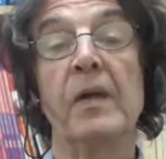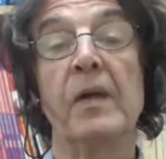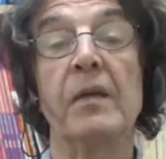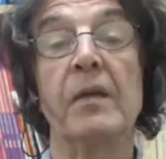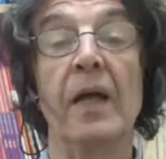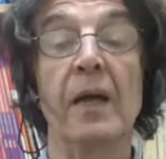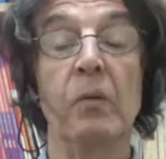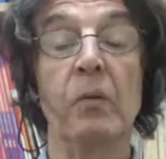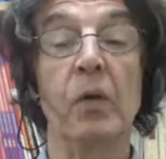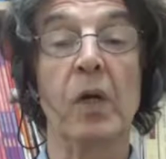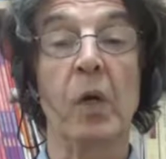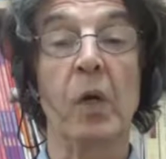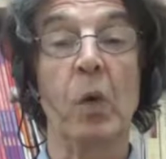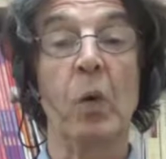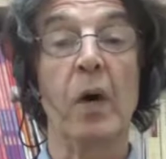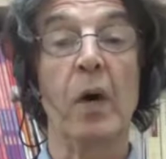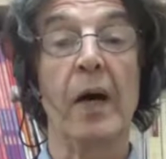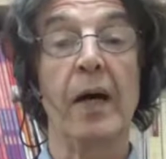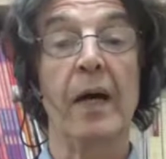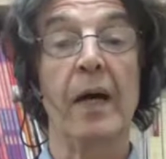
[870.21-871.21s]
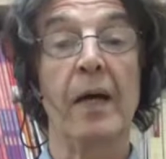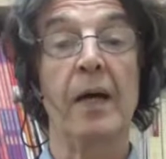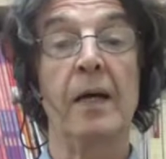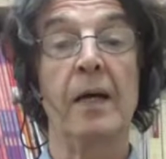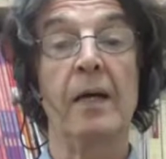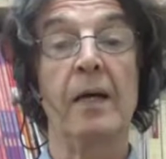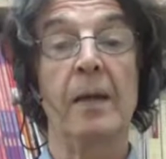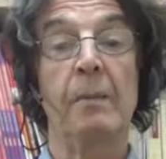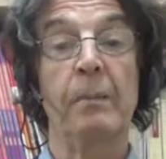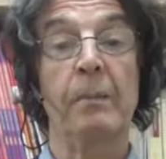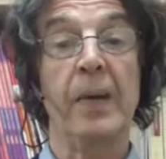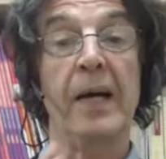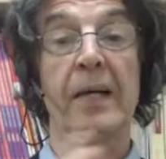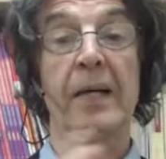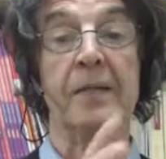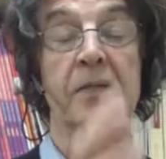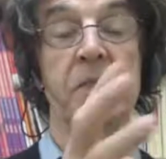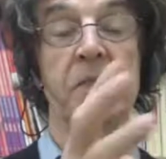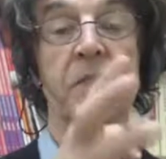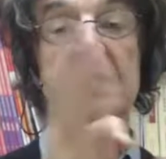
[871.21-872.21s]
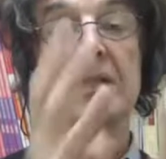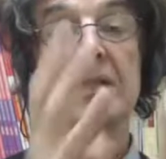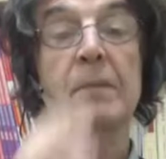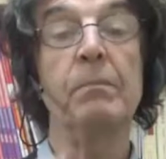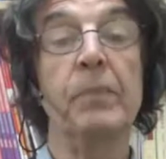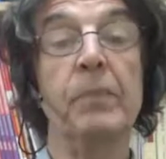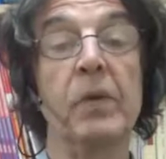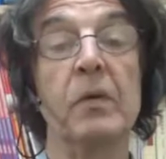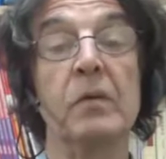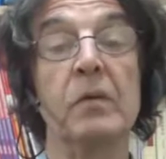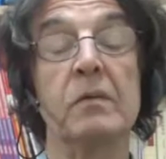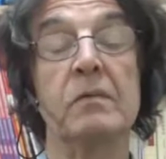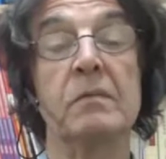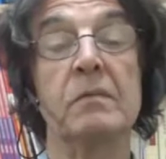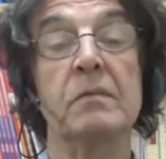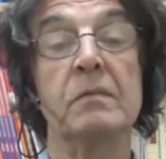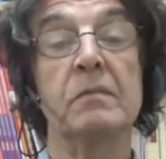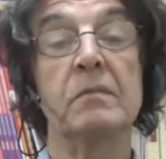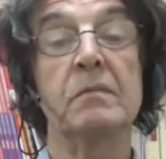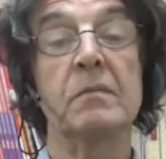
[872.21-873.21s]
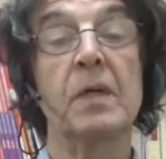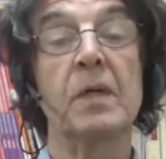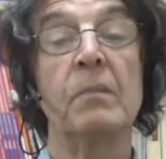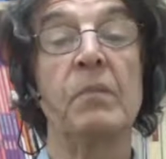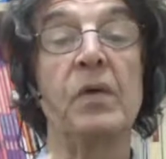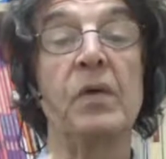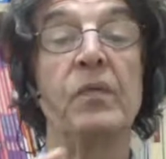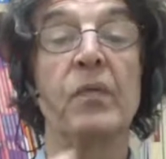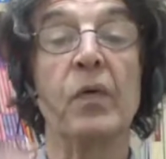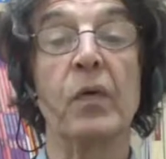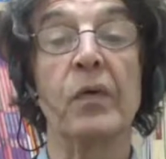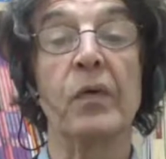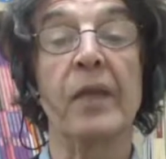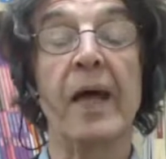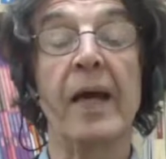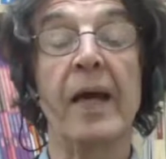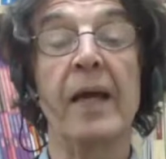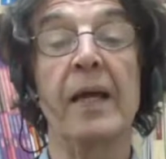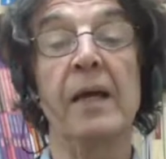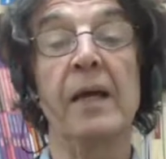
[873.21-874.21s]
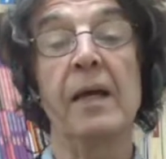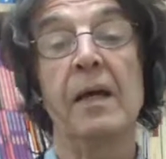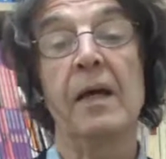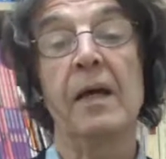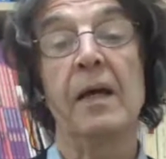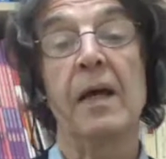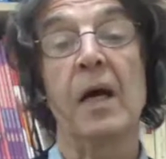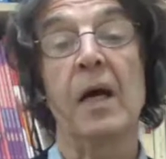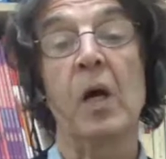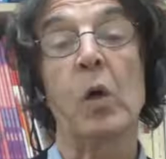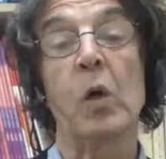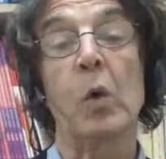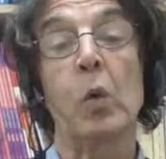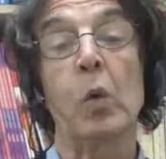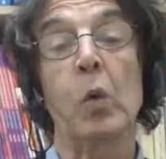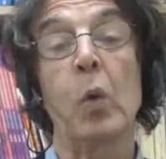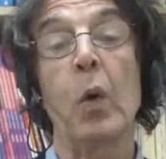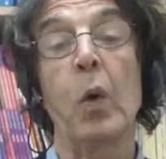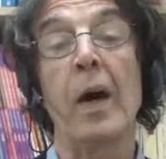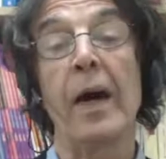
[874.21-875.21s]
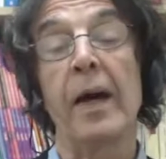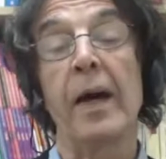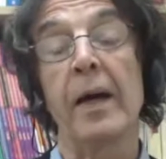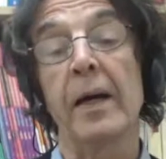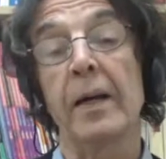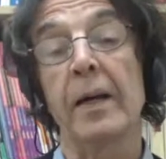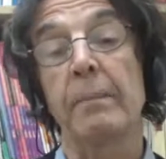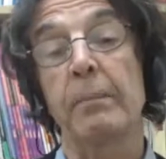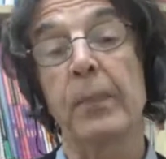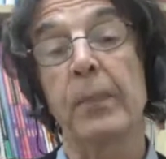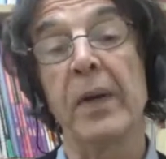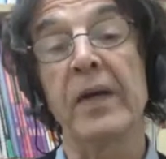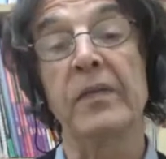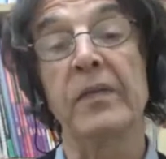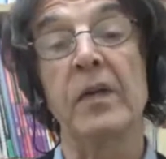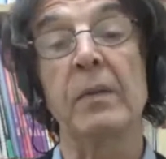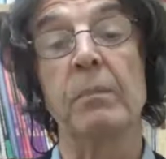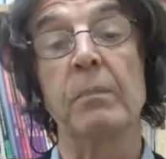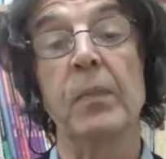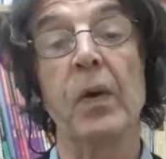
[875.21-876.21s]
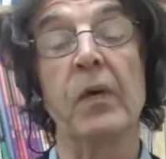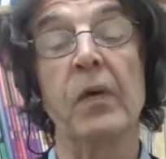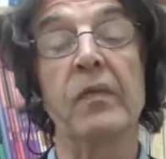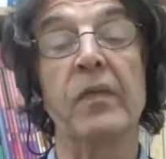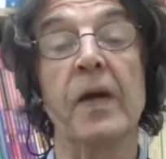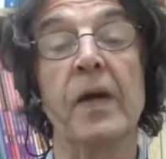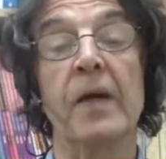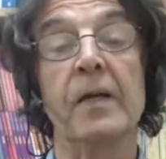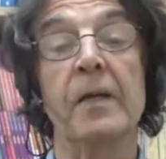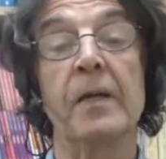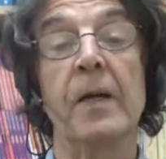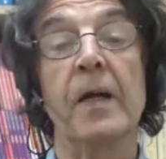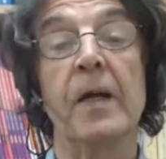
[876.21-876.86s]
They will acquire past simple before they acquire present perfect.